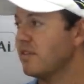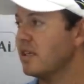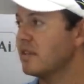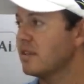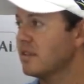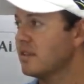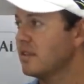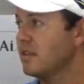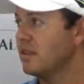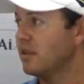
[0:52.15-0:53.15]
fine.
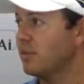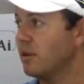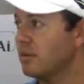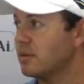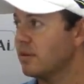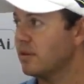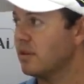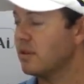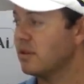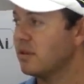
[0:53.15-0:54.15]
No problems at all.